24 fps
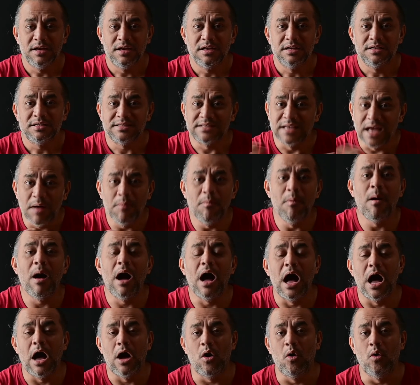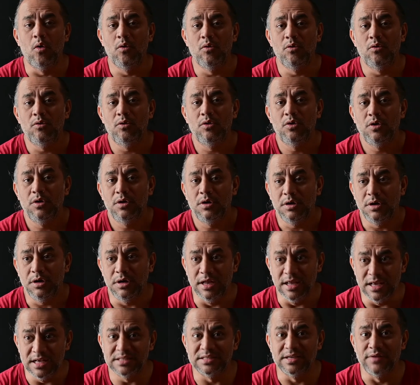Somehow
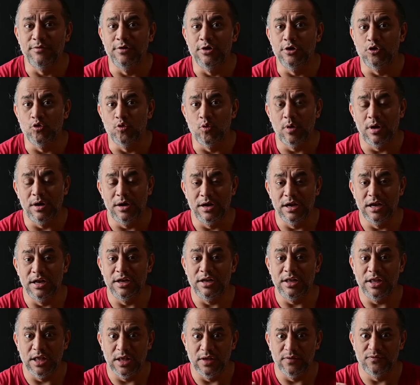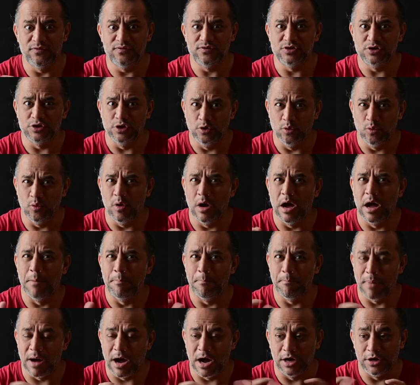D7200 gives you a
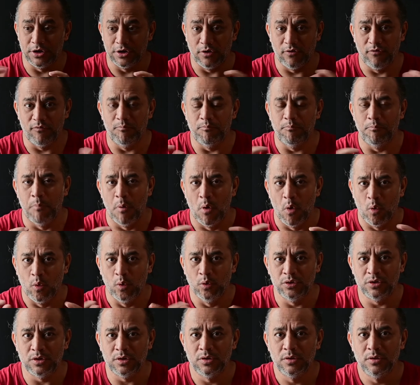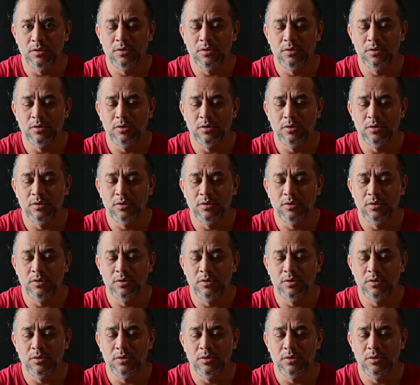part of both